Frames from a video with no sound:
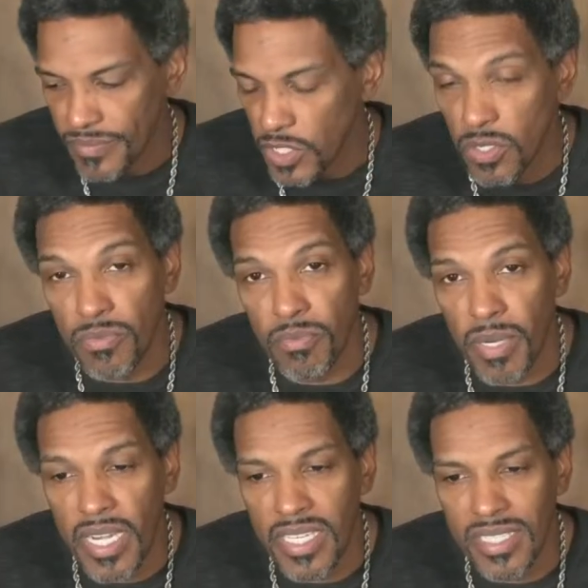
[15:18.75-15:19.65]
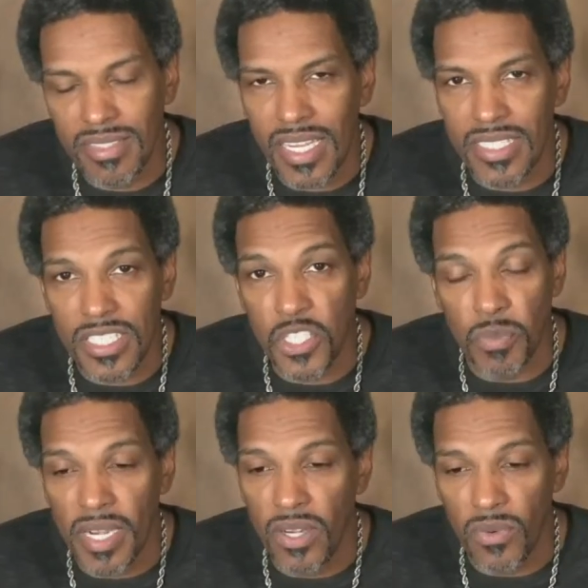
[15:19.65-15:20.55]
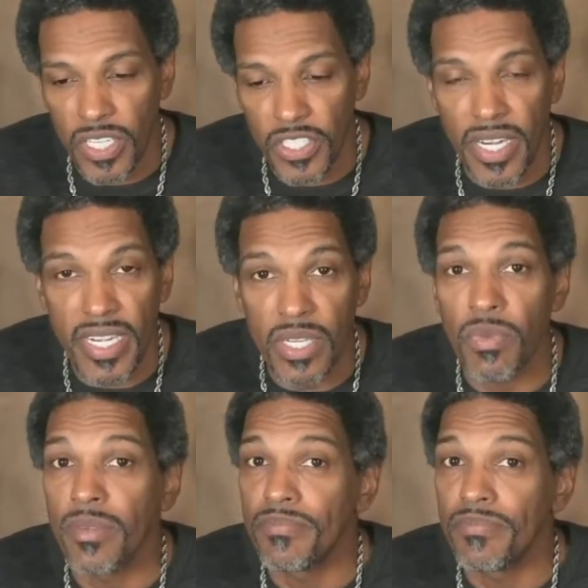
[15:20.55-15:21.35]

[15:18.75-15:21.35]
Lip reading: you branded it, just stupid. I don't want to try it anyway.